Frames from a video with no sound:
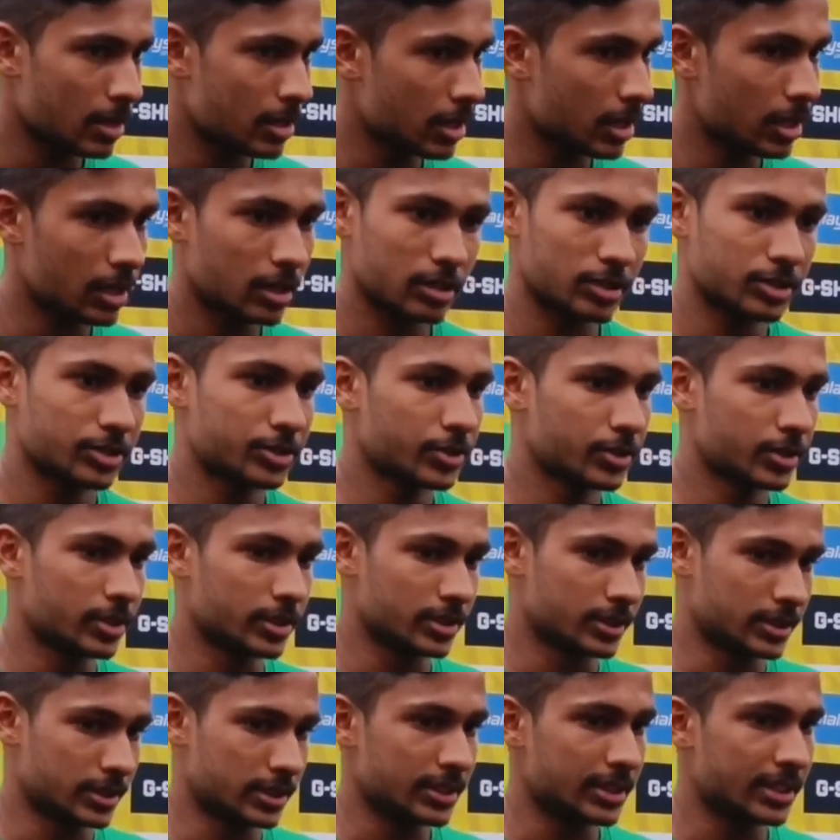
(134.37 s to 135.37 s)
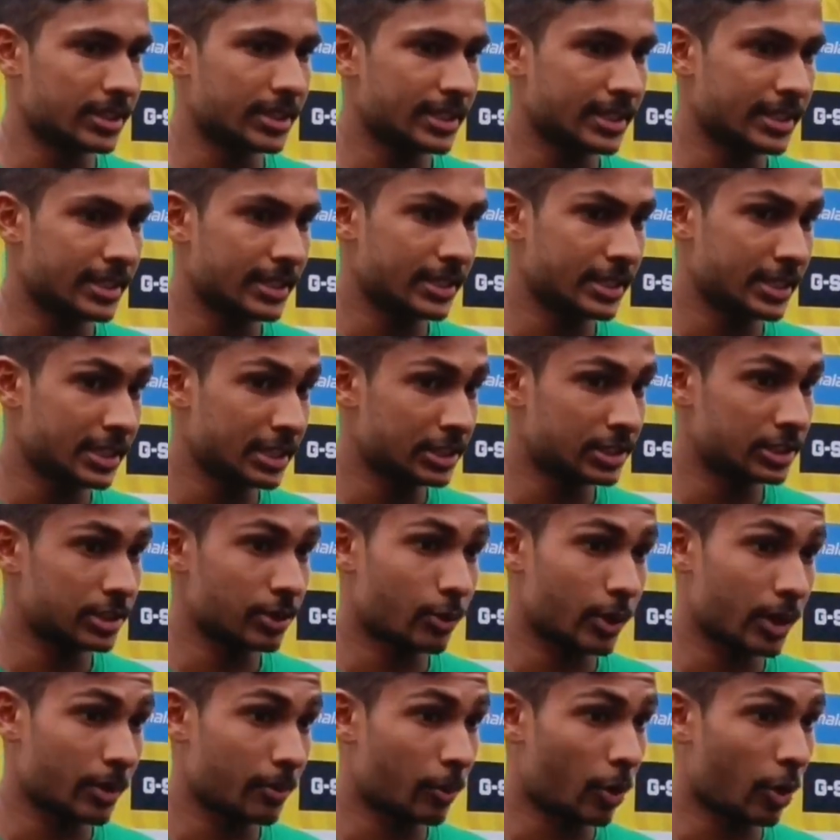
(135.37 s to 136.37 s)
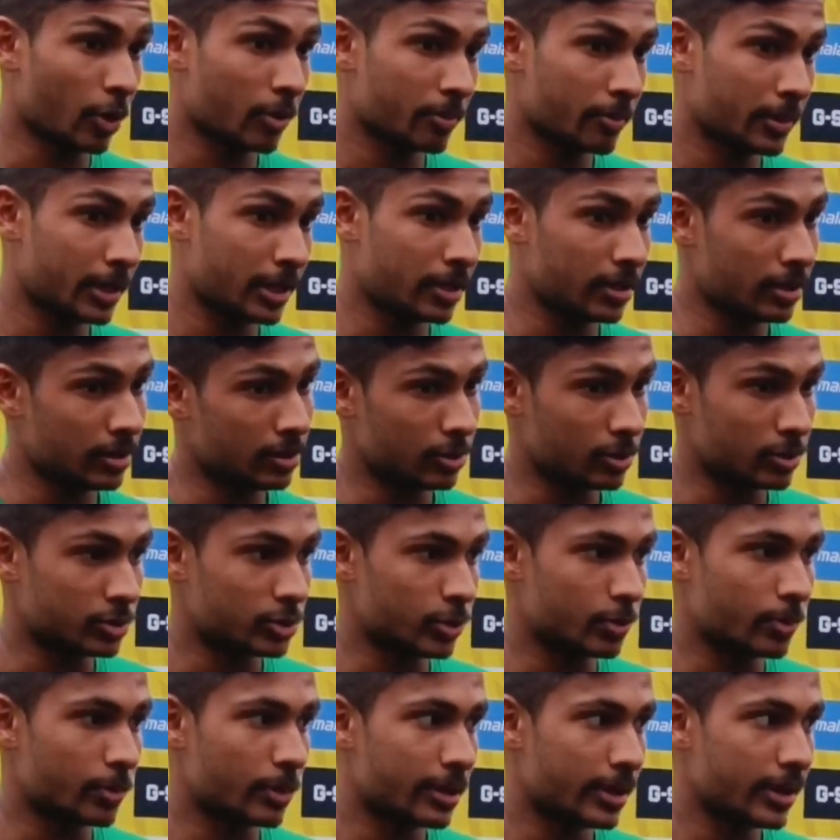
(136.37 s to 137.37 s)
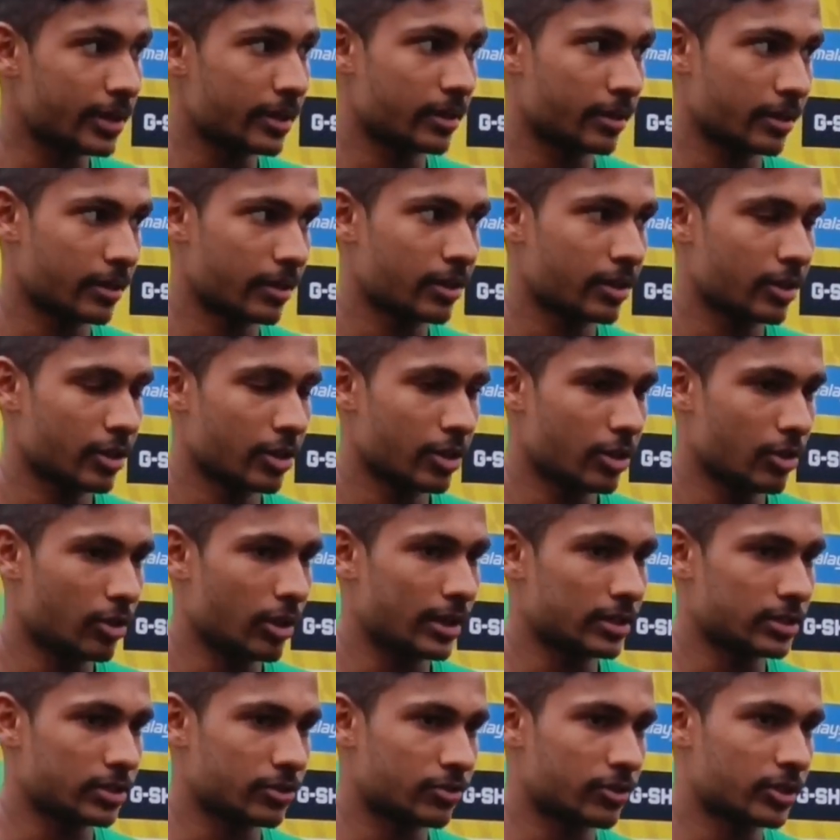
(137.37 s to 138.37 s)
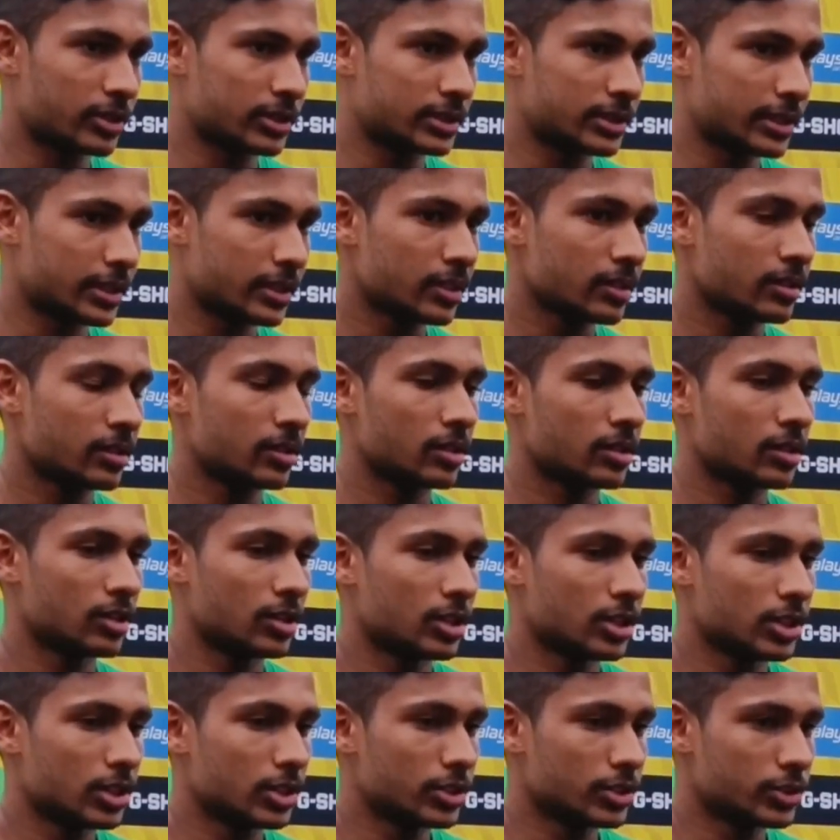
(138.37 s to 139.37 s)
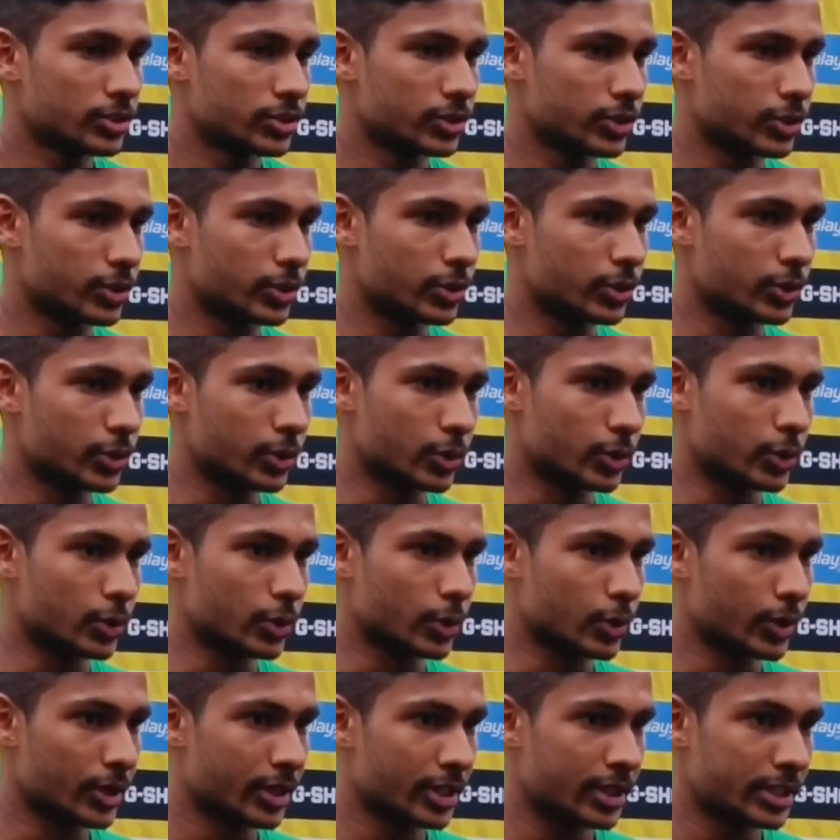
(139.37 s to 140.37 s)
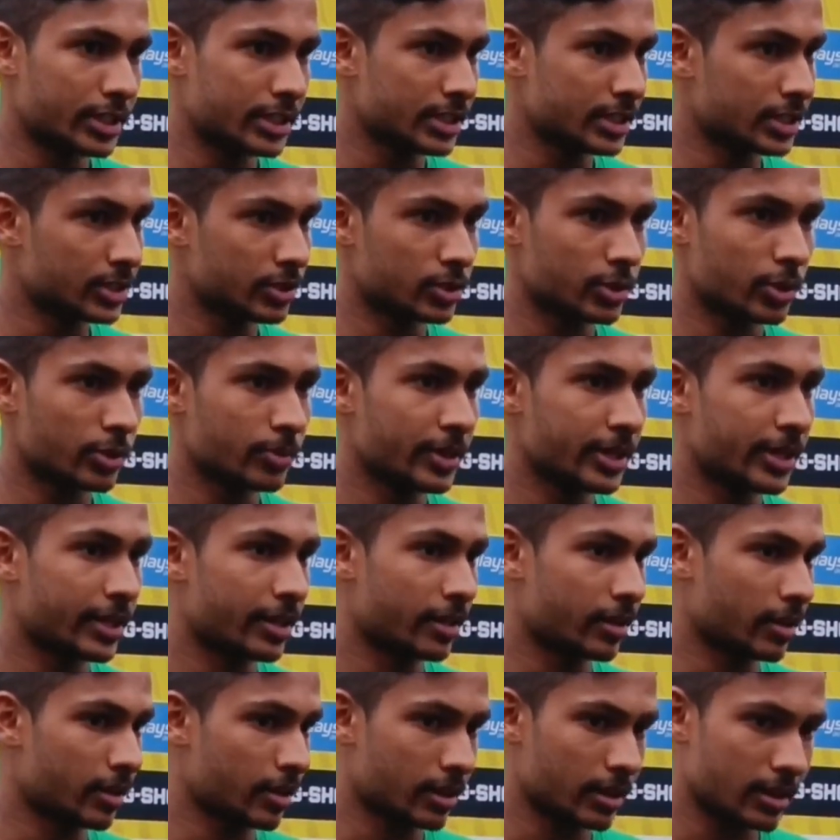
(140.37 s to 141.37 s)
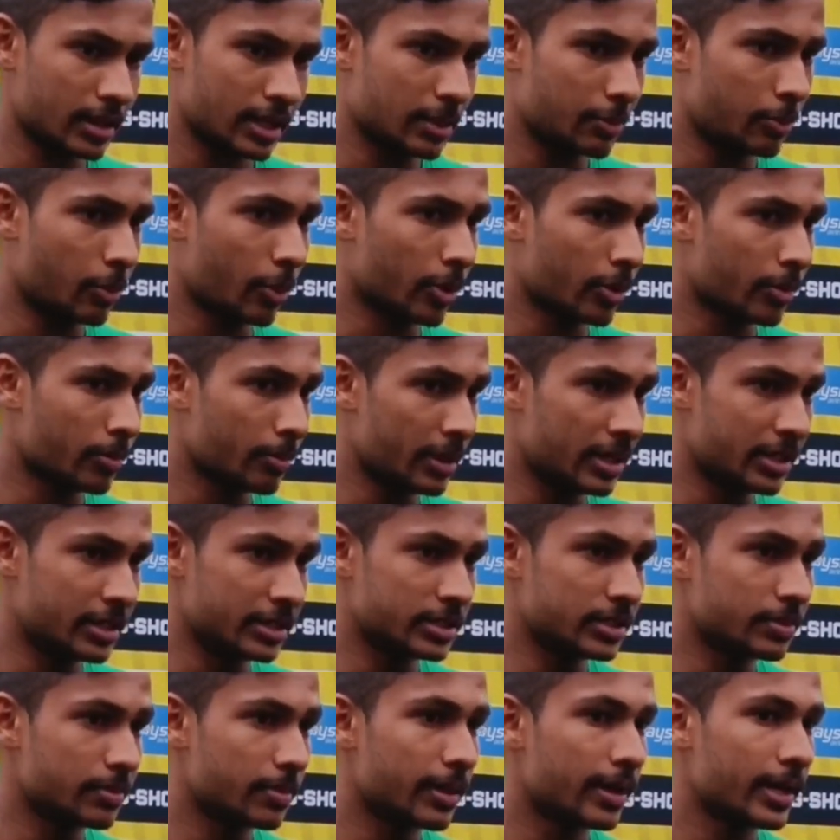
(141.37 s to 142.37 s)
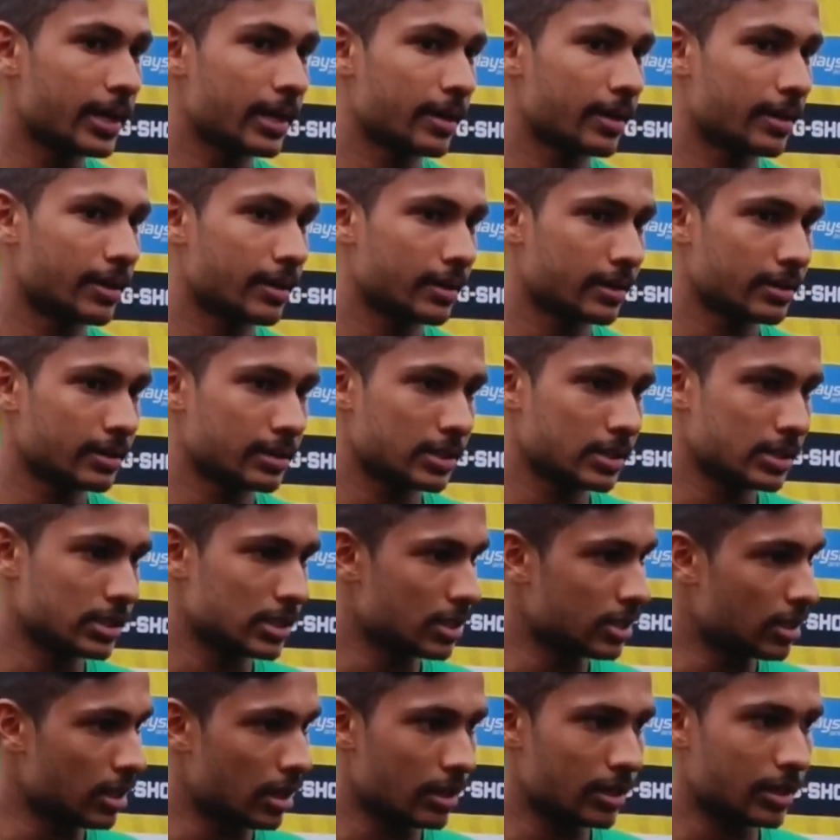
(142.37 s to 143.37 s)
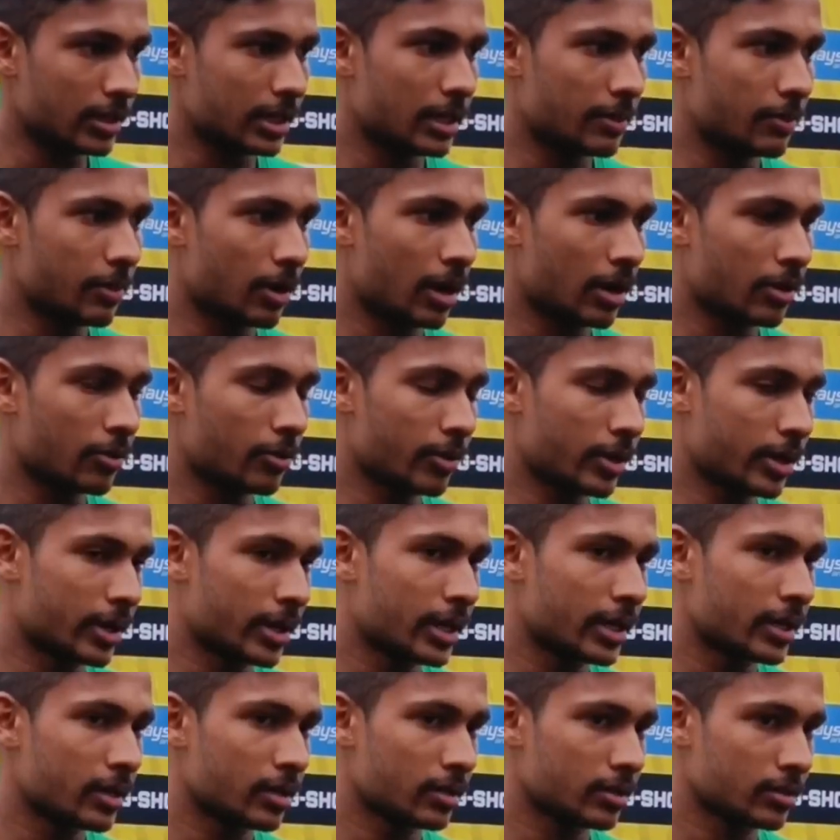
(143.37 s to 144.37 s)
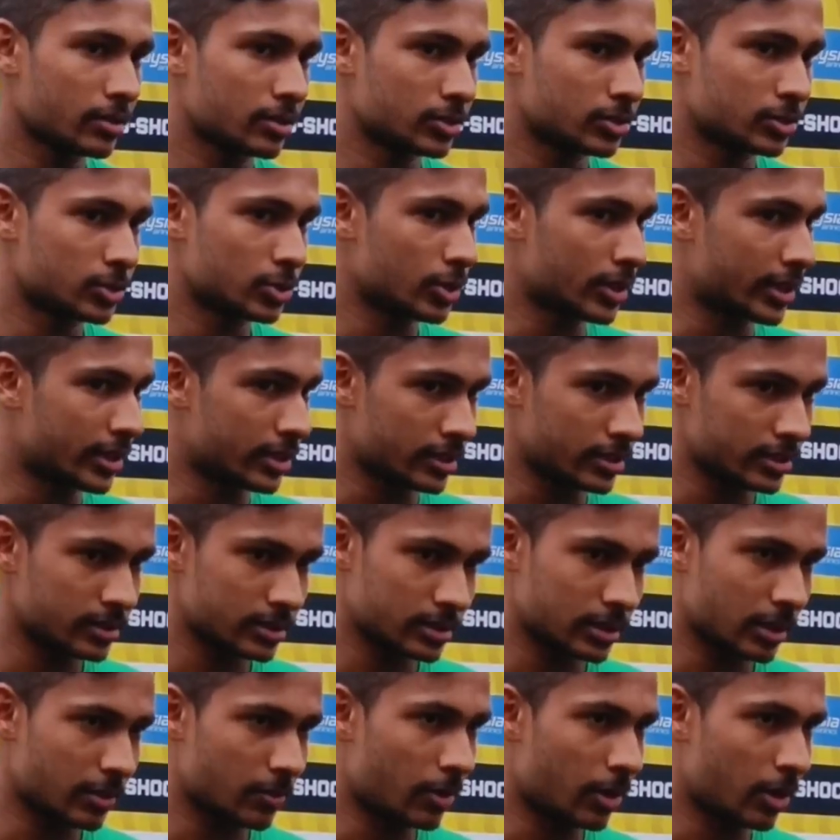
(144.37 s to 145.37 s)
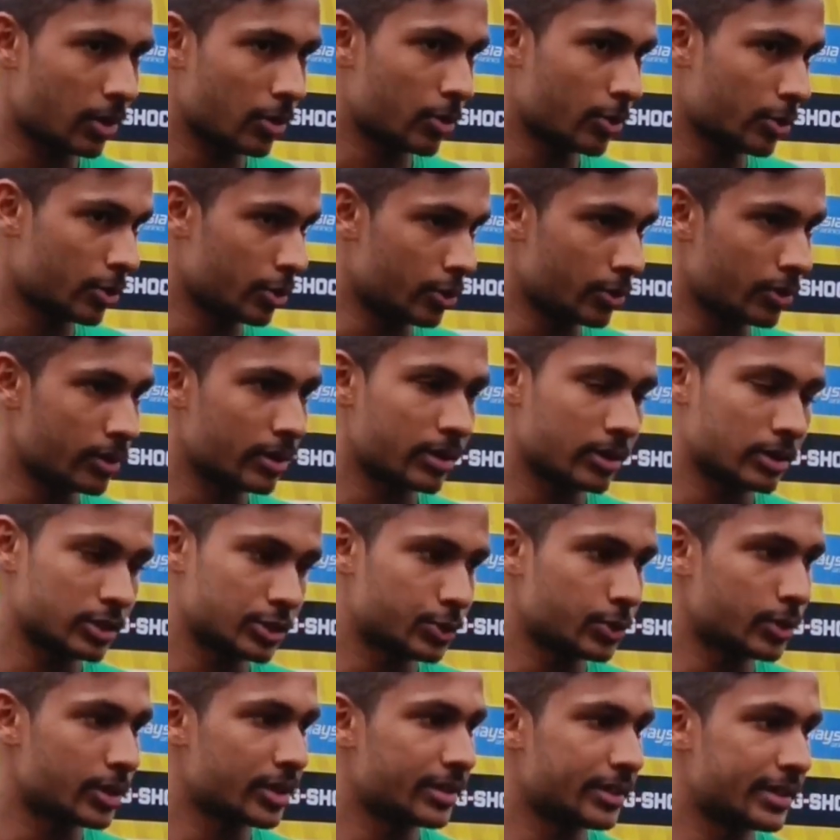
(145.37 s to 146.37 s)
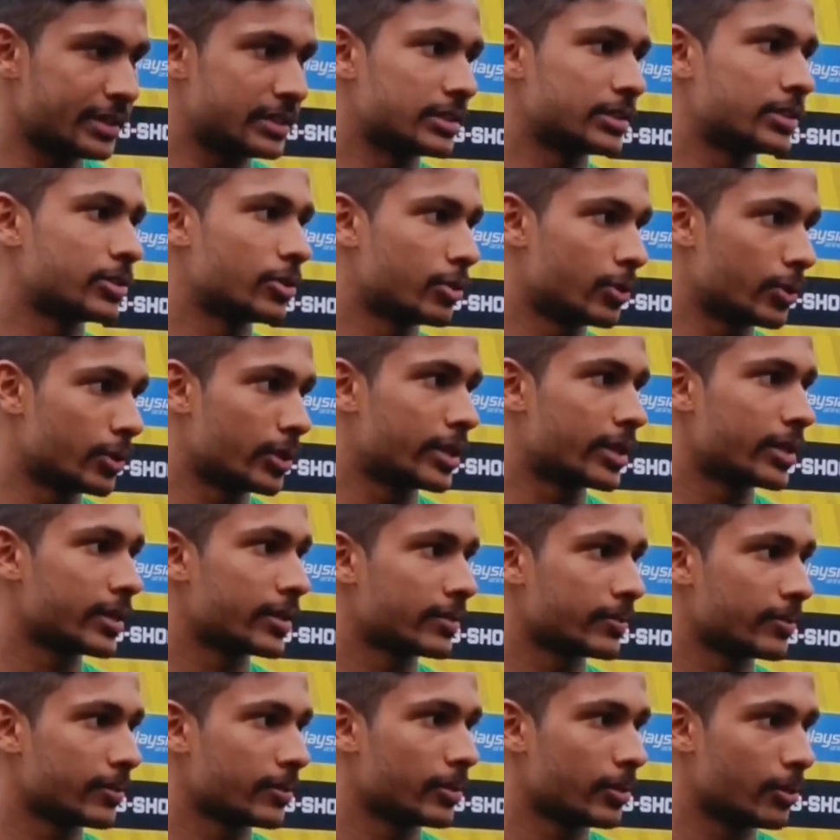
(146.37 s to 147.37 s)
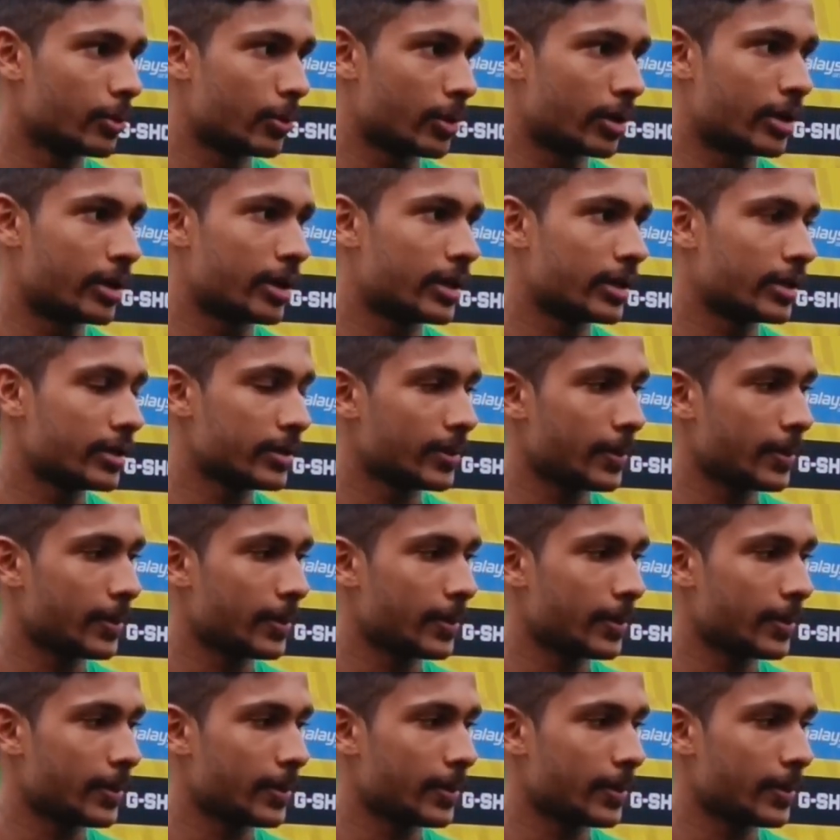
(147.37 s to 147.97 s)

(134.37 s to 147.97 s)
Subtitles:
Yeah, sure. He's the one brought me to the Super League. It's the first year. So he just told me that keep on be disciplined, keep hard working, so that somehow you sure reach over there one day.